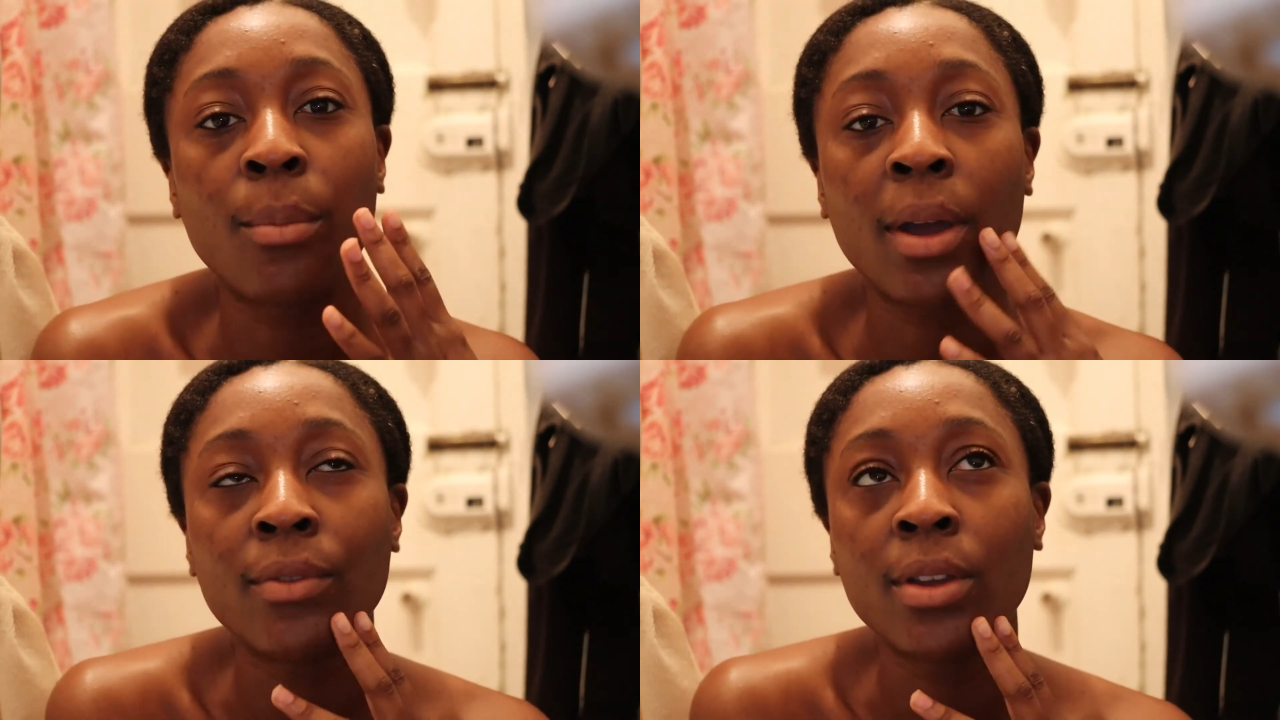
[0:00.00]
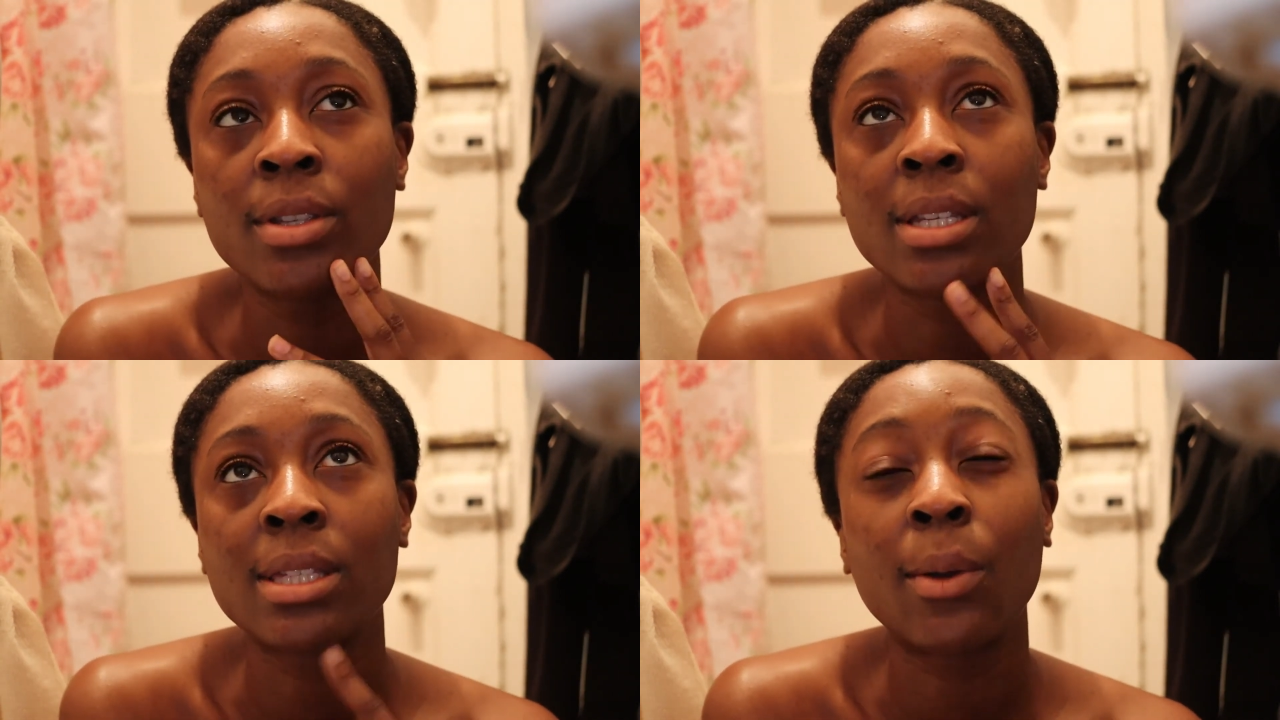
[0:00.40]
But I've
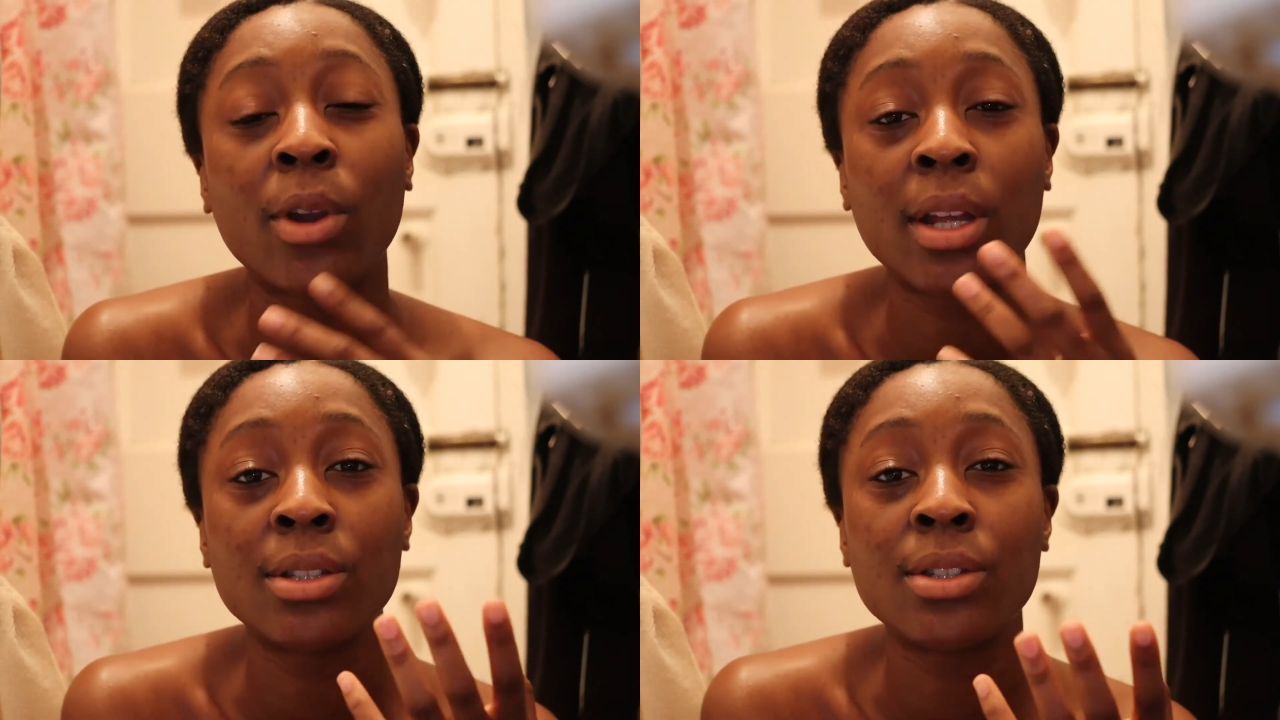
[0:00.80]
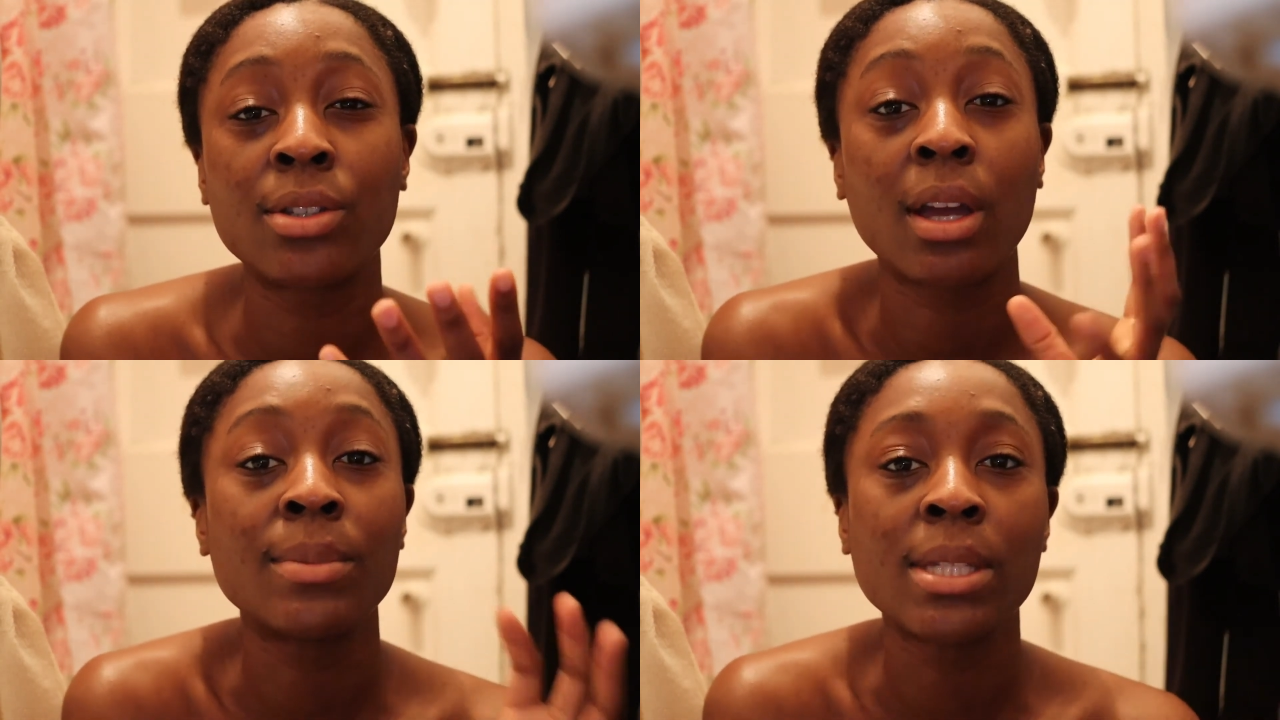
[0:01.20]
noticed that when I,
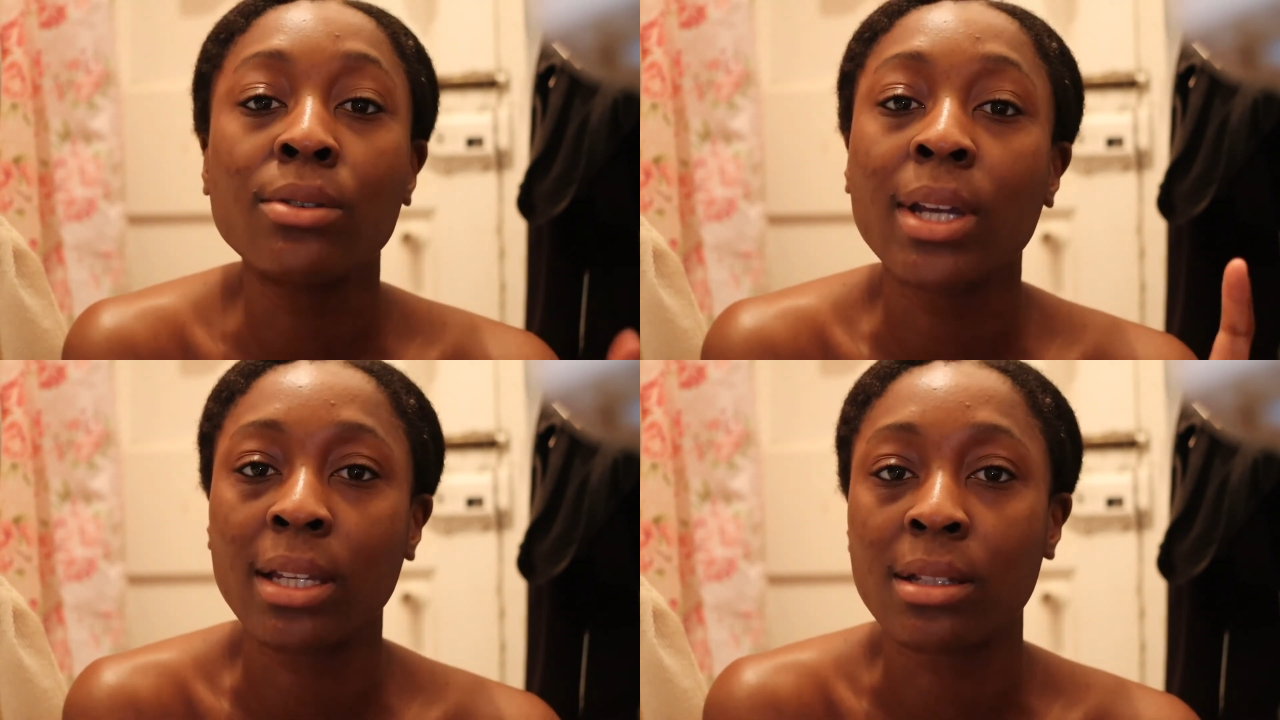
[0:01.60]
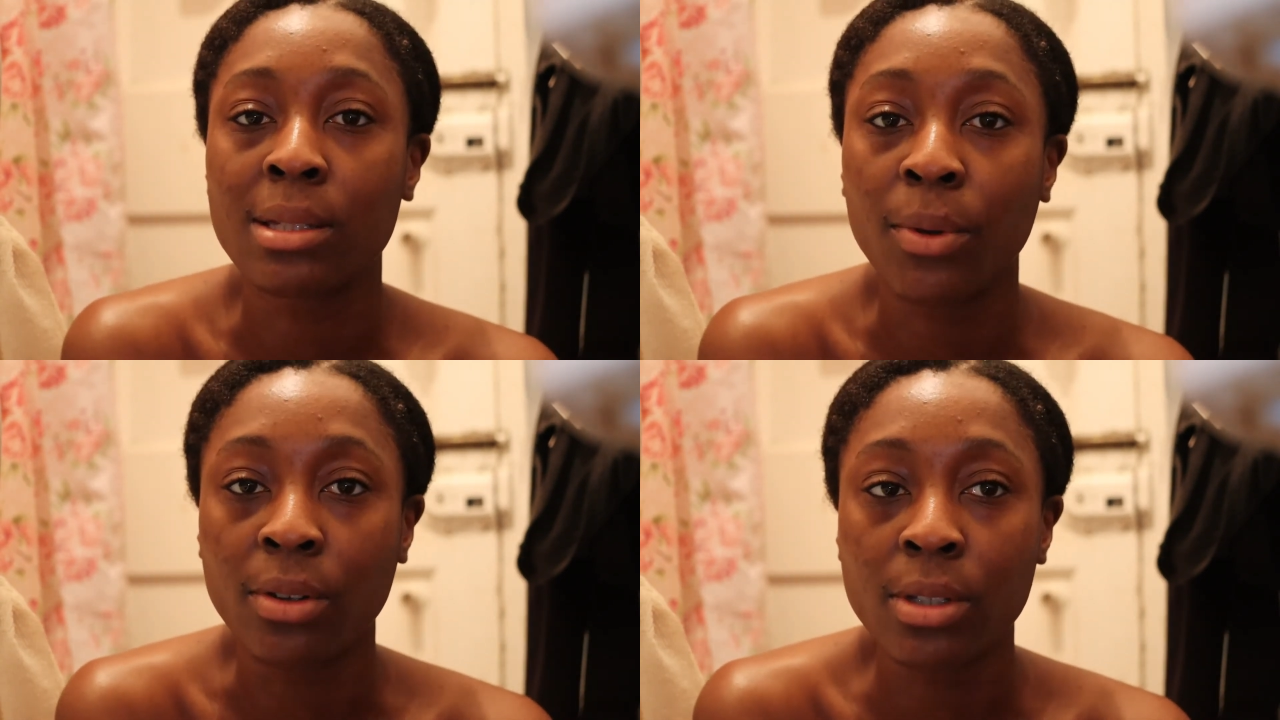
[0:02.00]
that I'm still getting
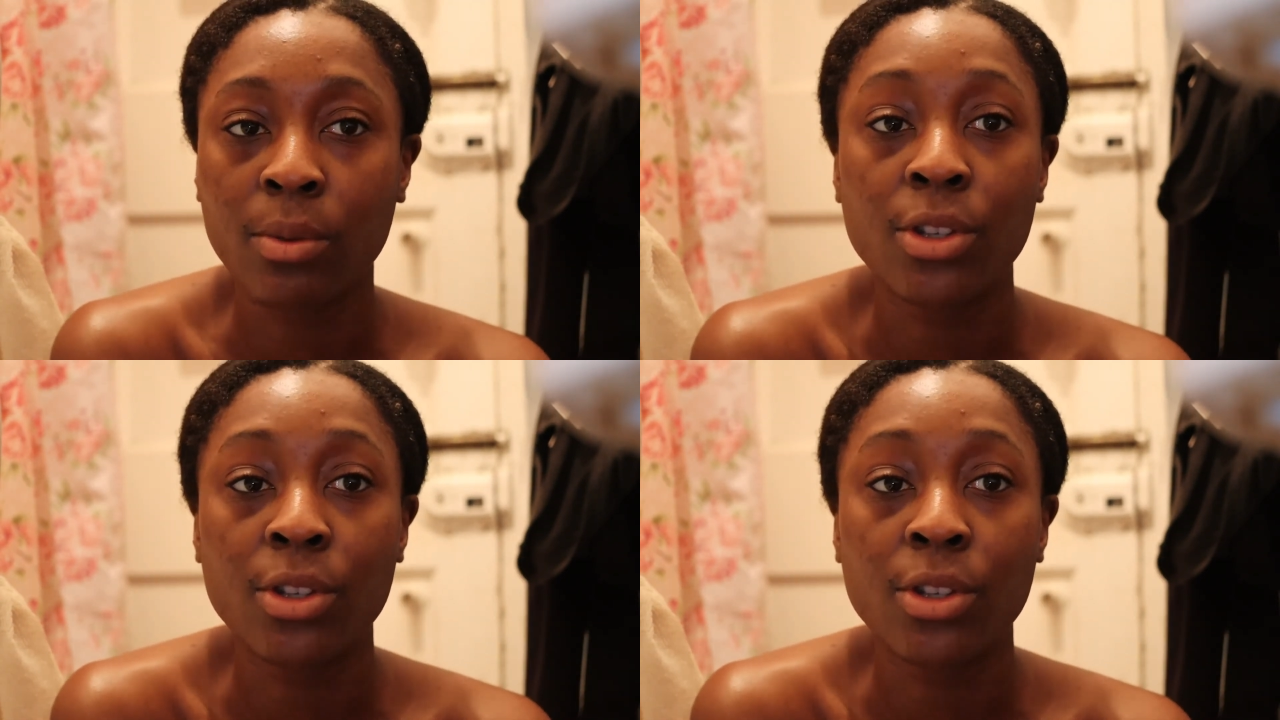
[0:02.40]
spots,